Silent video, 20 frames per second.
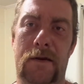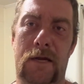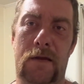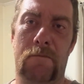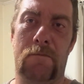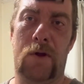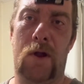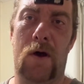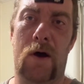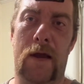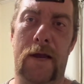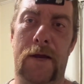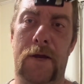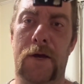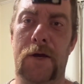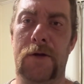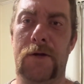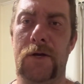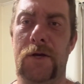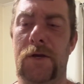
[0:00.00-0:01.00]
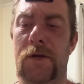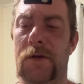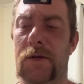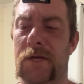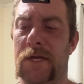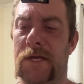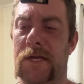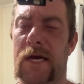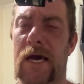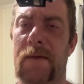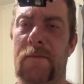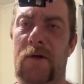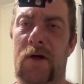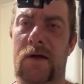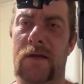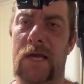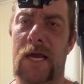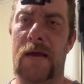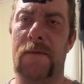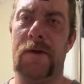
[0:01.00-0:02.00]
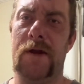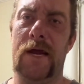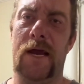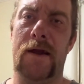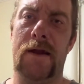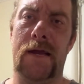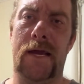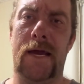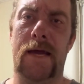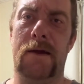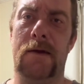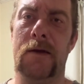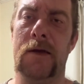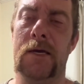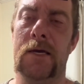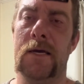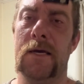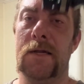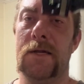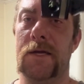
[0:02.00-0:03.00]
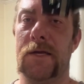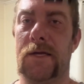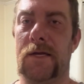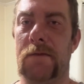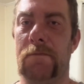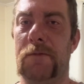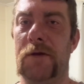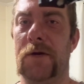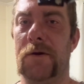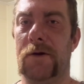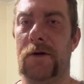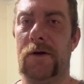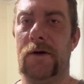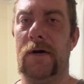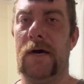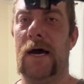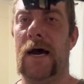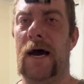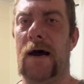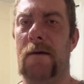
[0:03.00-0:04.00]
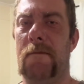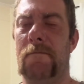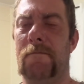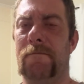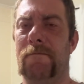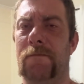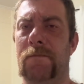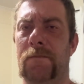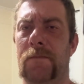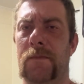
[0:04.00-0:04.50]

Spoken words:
implying her to use a stabilizer every now and again, just to build her arm